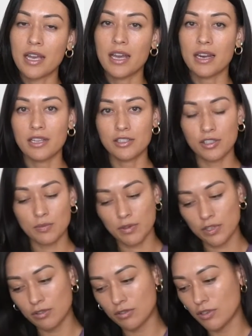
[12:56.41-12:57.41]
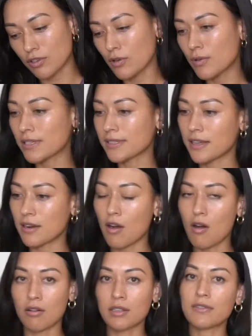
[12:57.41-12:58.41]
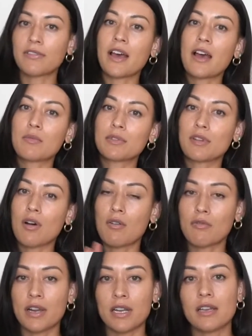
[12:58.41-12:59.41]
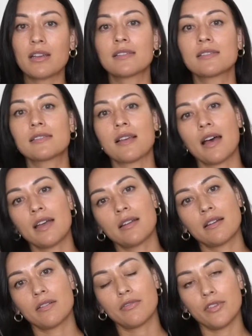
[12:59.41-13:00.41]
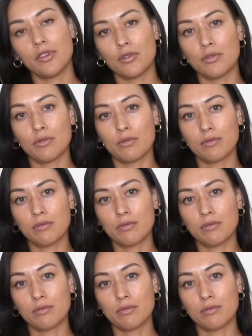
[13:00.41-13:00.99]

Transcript: and I just want you to notice that all of that was already inside of you.